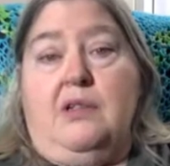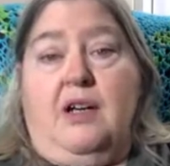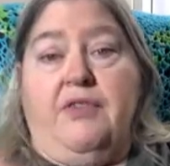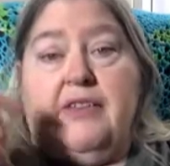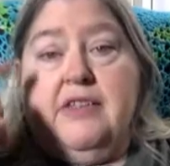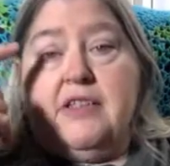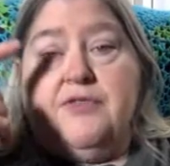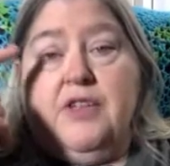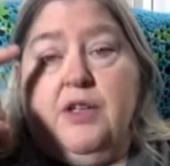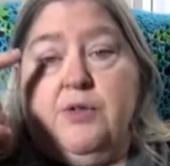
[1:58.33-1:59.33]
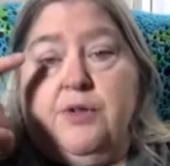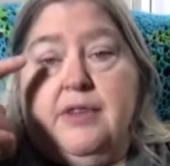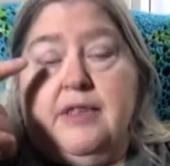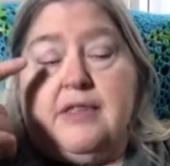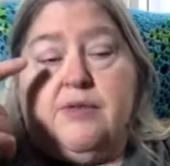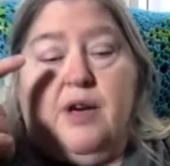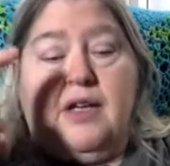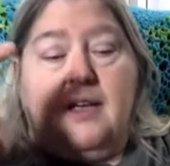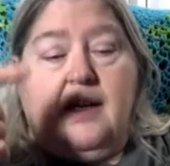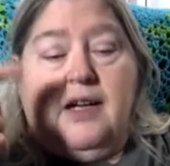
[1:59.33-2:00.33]
I've had this floater in this
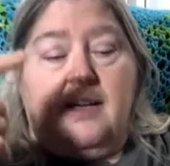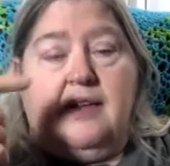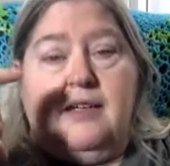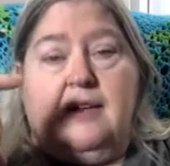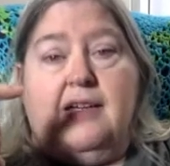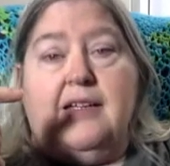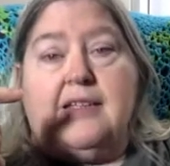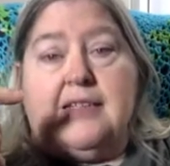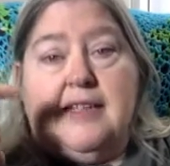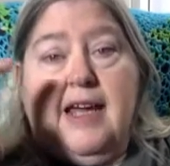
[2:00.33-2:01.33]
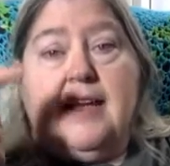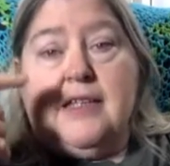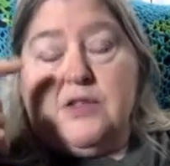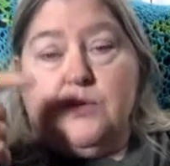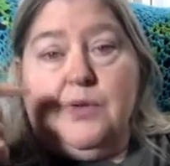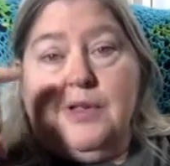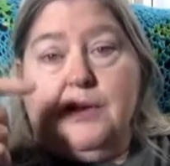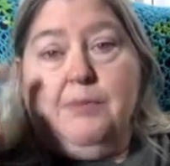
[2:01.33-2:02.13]
right eye. Today it's really